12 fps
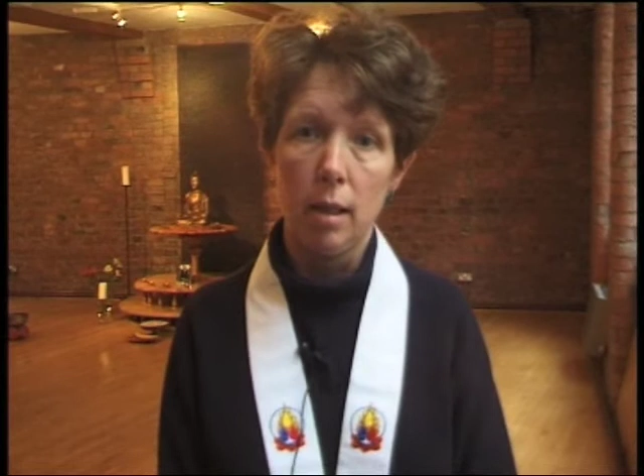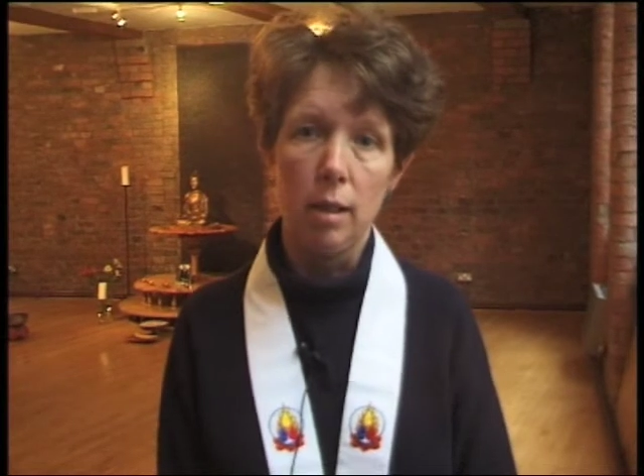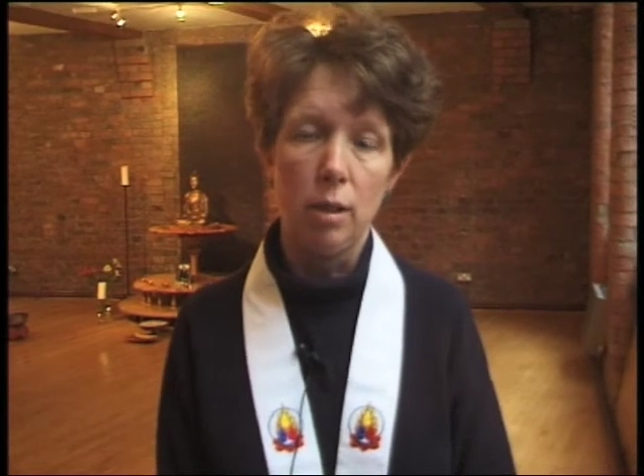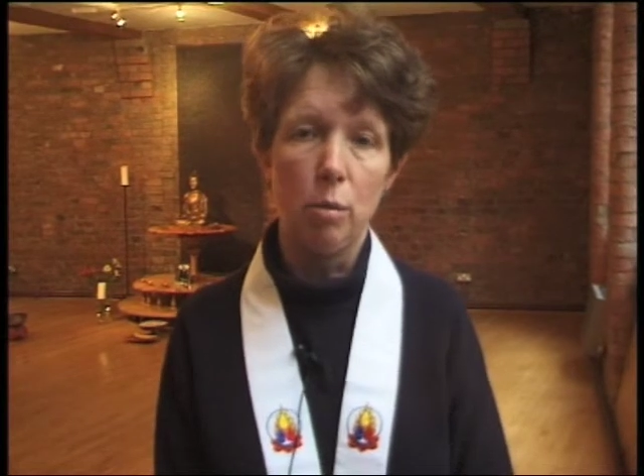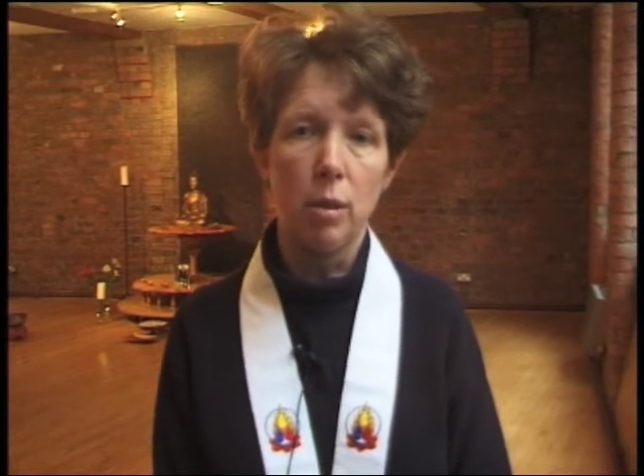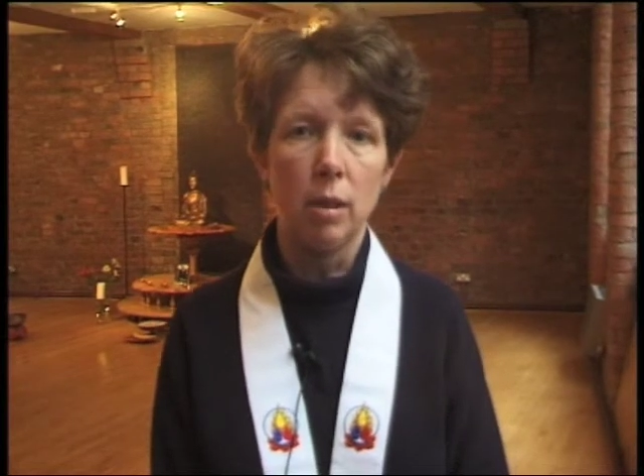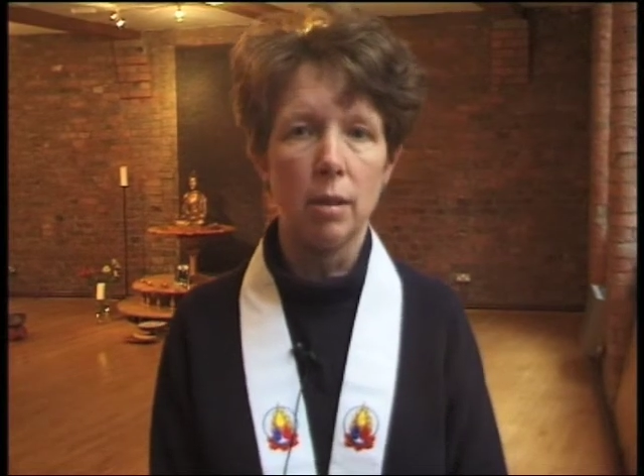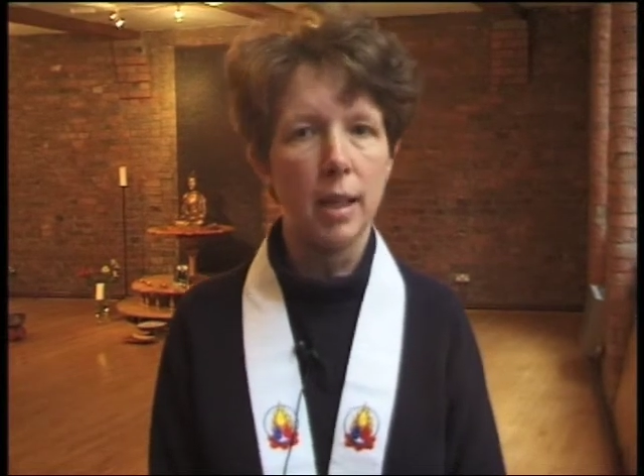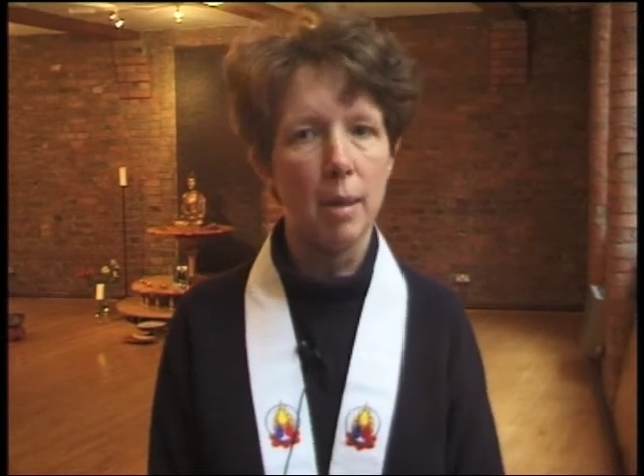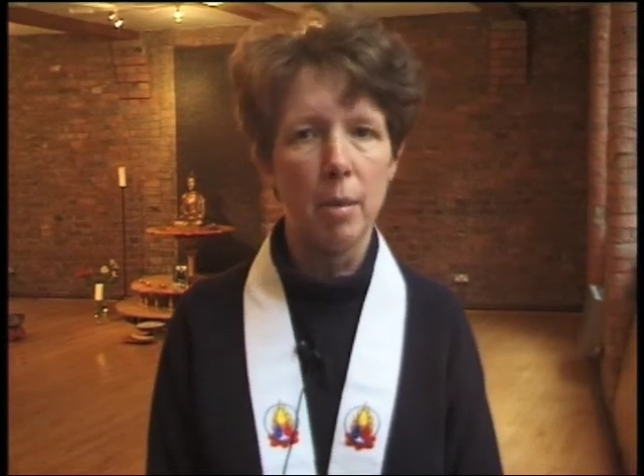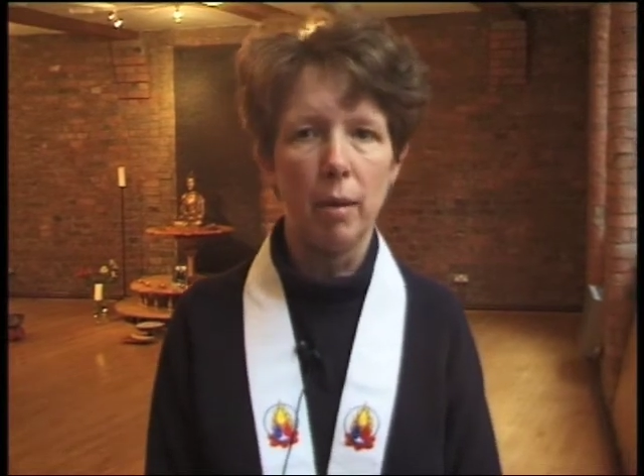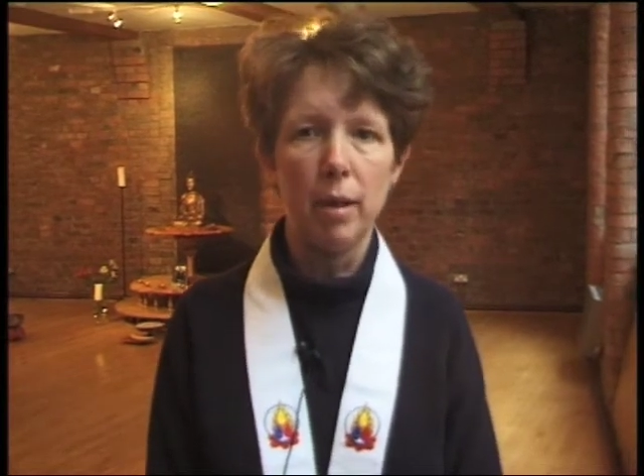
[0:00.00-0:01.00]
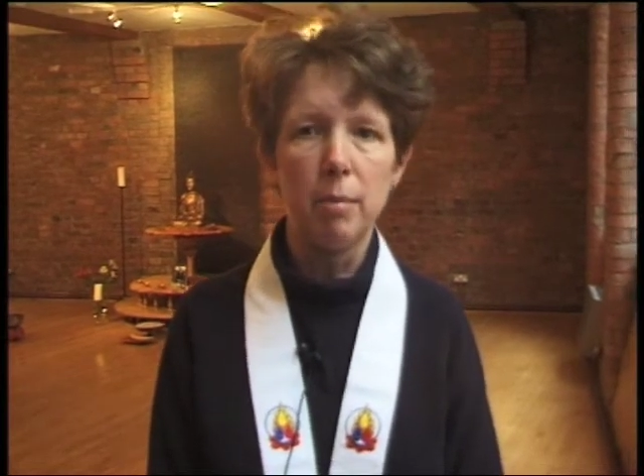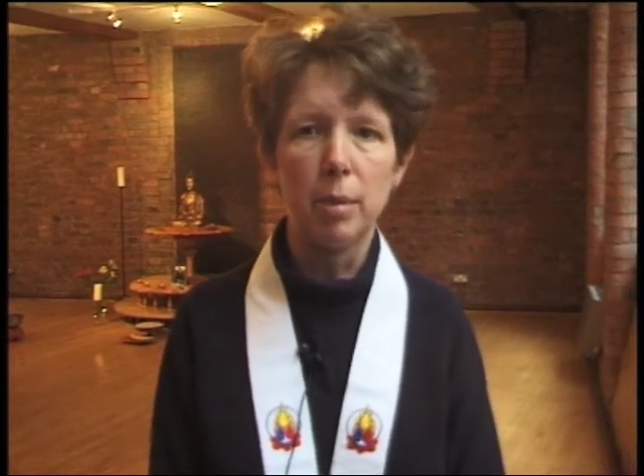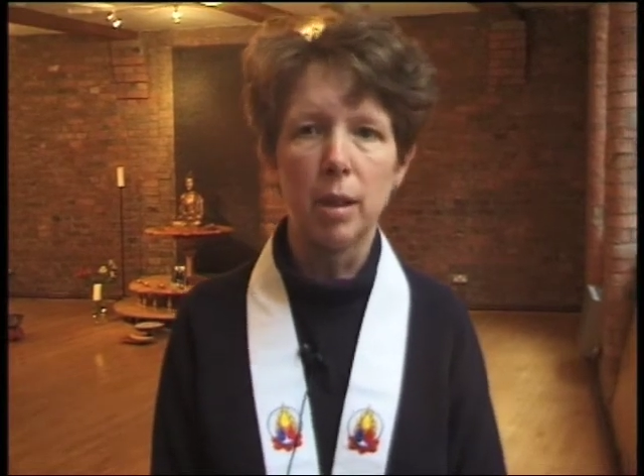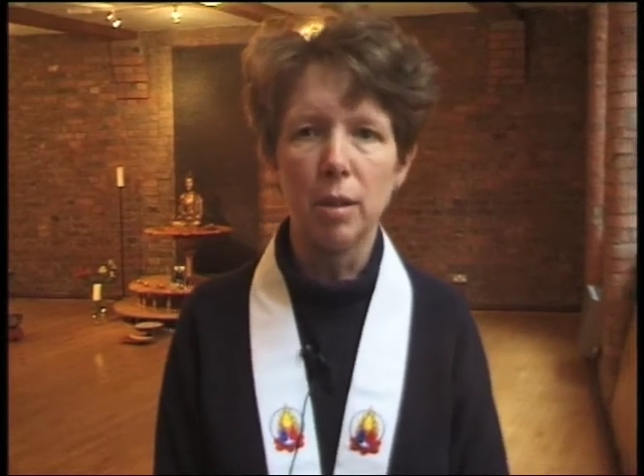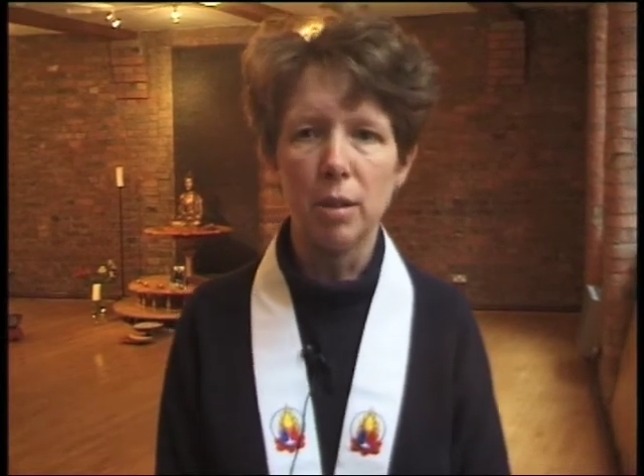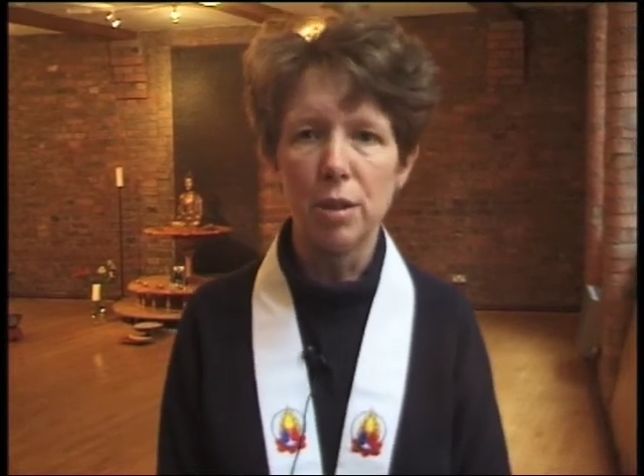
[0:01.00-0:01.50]
you wouldn't get married
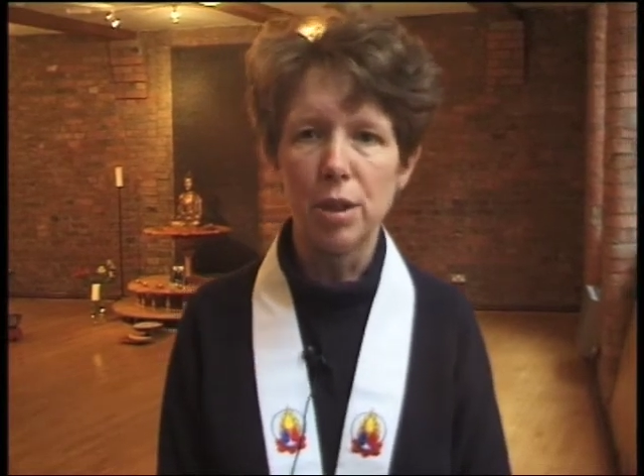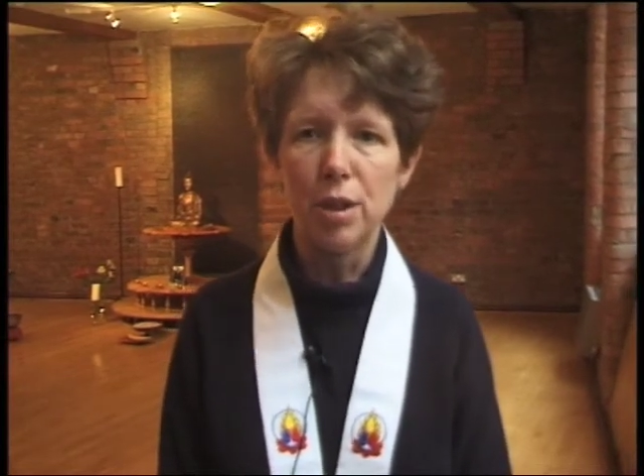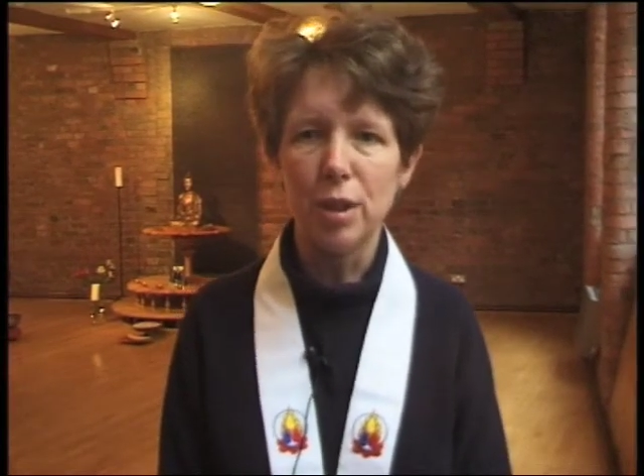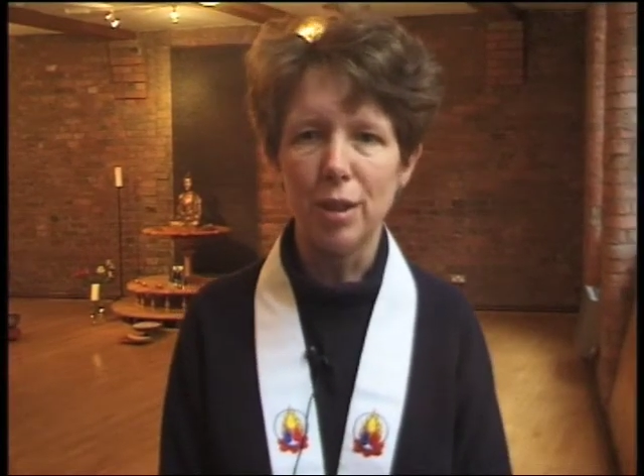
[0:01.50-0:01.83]
because